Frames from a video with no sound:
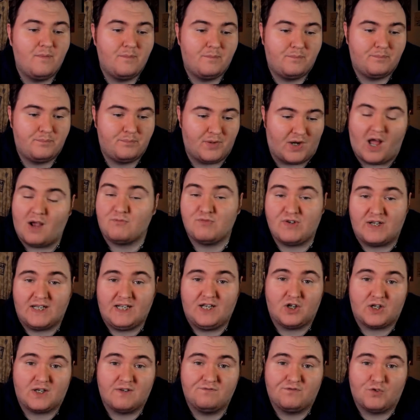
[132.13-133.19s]
But I'm really
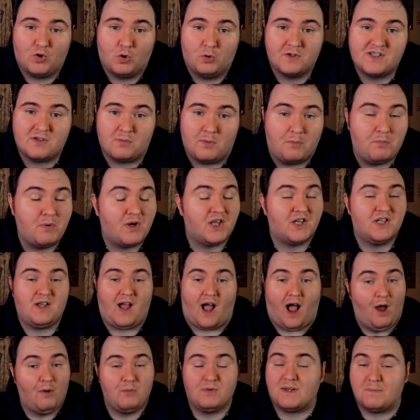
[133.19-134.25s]
looking forward to it.
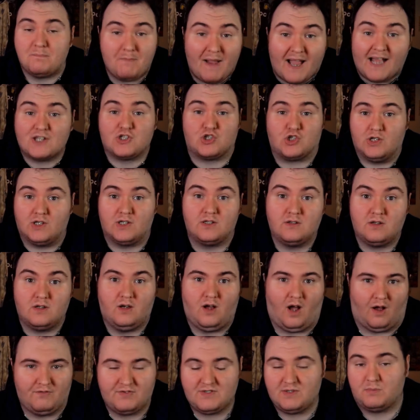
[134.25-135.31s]
I would imagine,
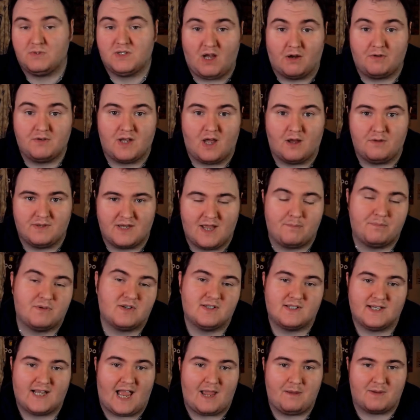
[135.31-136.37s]
obviously we don't know yet because the
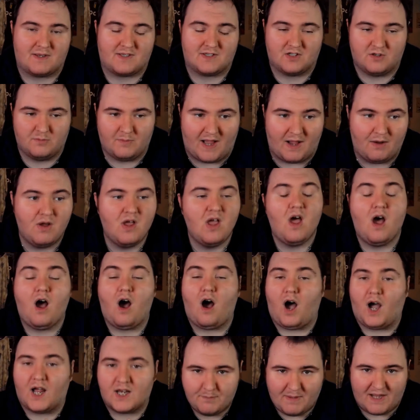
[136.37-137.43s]
game hasn't come out,
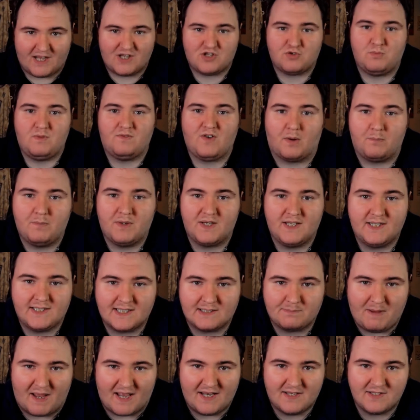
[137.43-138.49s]
I'd imagine we've got money to
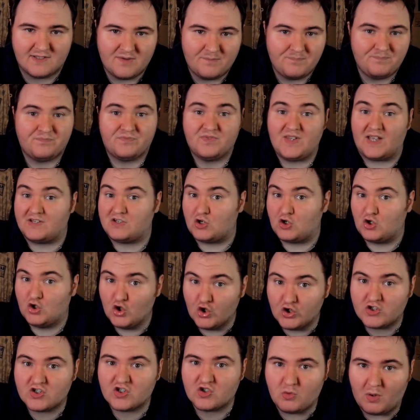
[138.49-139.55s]
spend. There's a
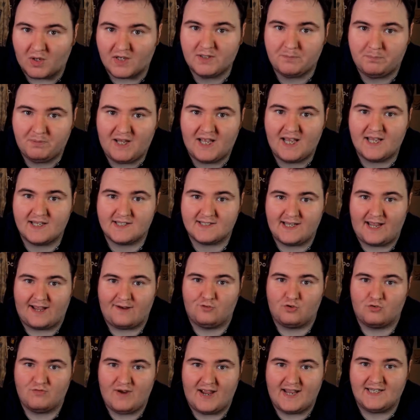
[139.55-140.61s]
good squad of players there
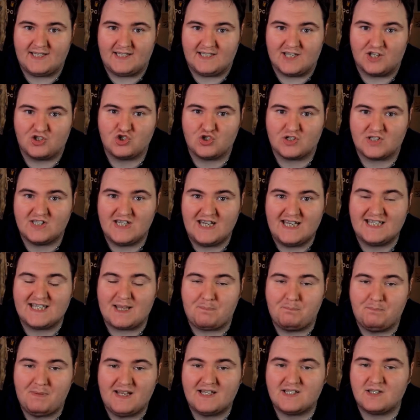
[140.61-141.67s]
already that just needs a
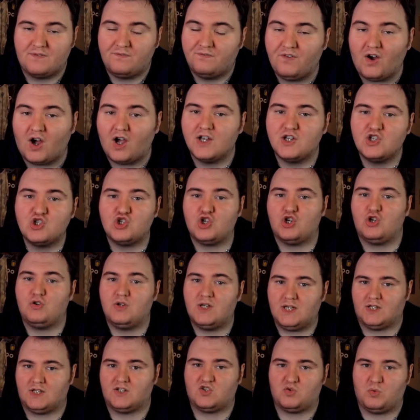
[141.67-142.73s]
bit of
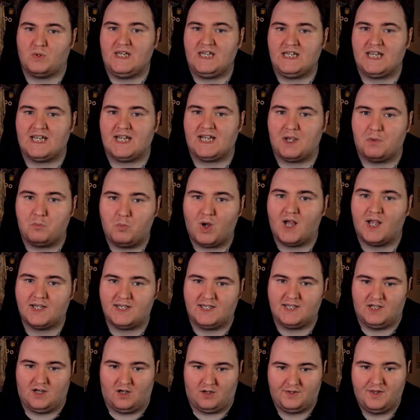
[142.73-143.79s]
fine-tuning and tweaking and
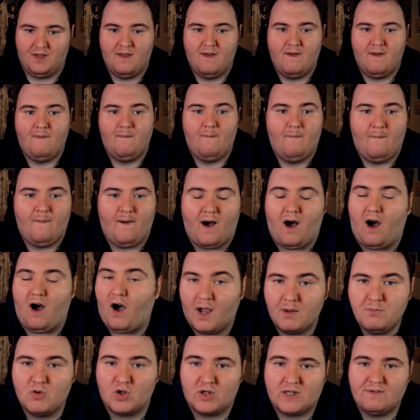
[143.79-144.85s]
working on.
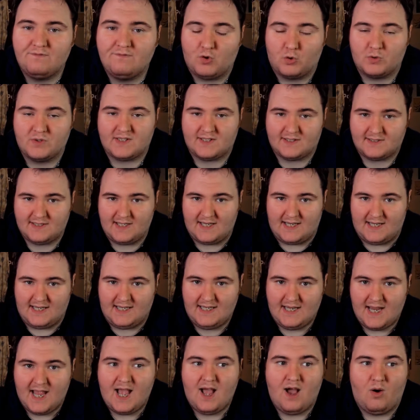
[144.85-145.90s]
I'm looking forward to
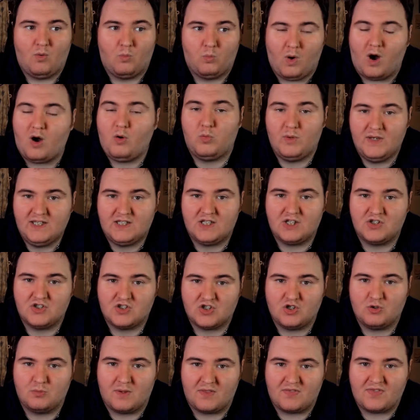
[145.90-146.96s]
see what we can
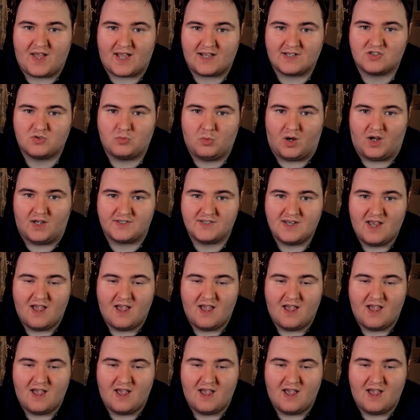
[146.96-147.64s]
do with that squad.